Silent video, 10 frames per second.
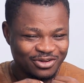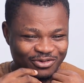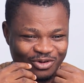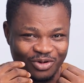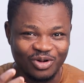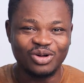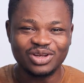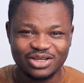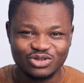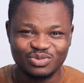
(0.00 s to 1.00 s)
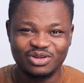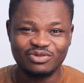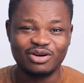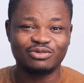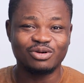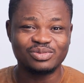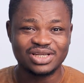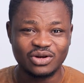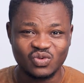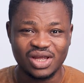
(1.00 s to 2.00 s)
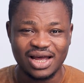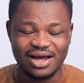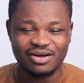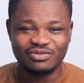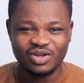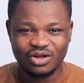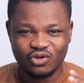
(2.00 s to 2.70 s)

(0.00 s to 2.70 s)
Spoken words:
for all the to be verb forms that we have,